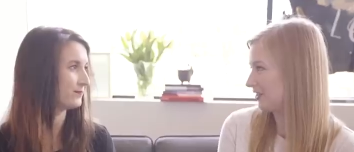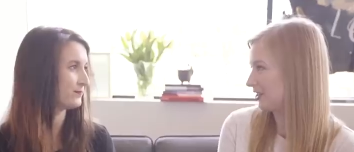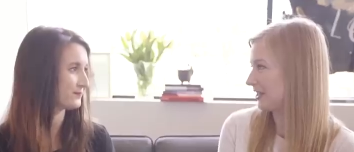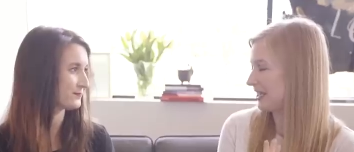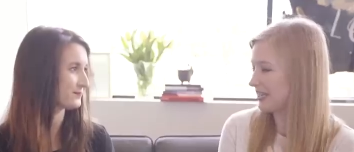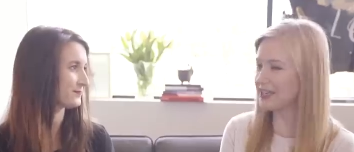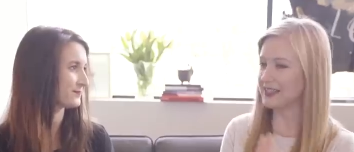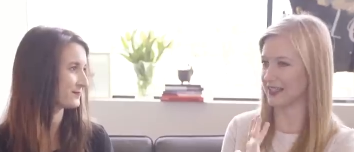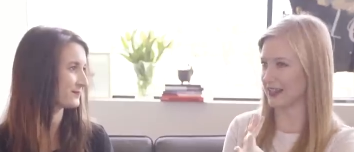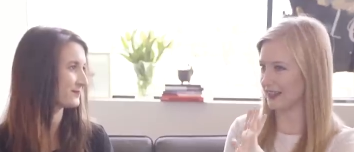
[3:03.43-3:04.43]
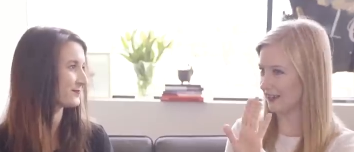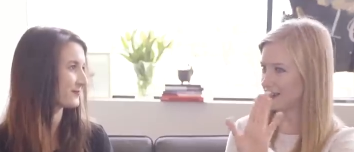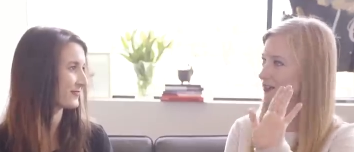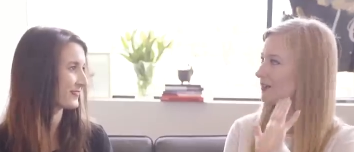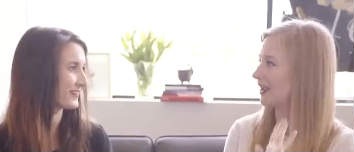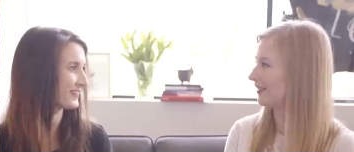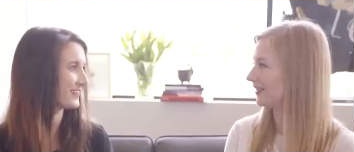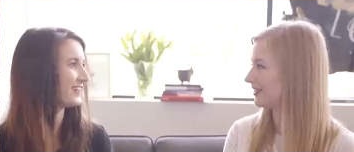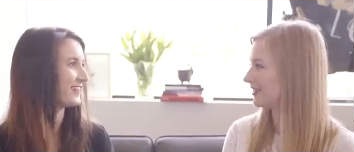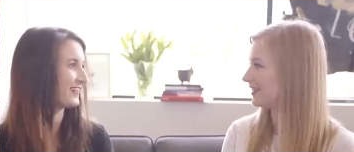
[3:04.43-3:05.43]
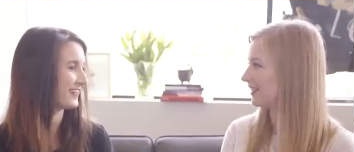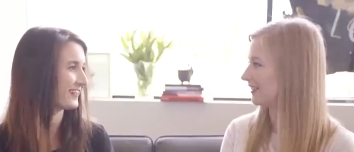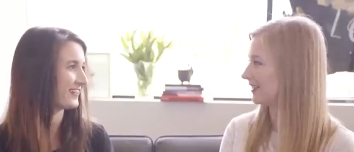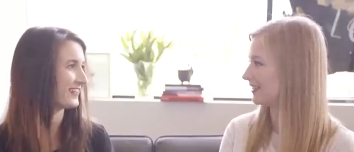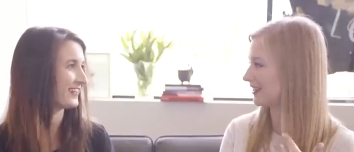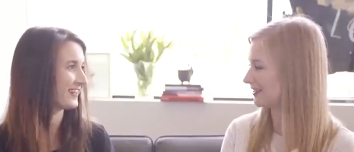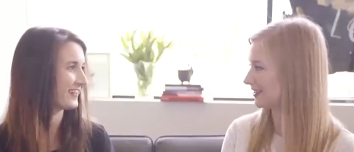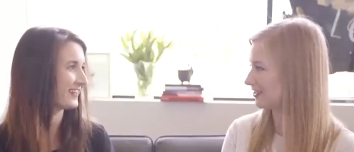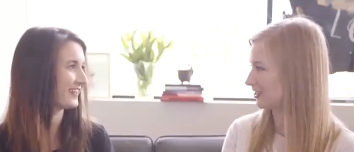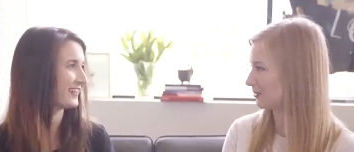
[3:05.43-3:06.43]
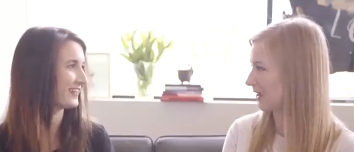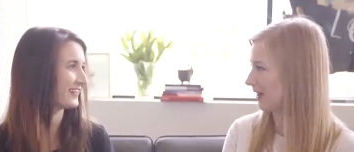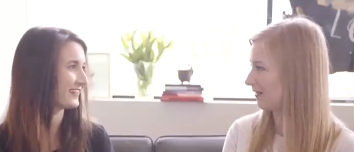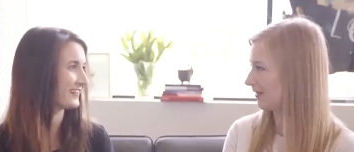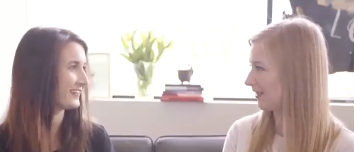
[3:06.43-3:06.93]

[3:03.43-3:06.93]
Speaker 1: if it's just easy, then you're like, okay, this is good. This doesn't stress me out.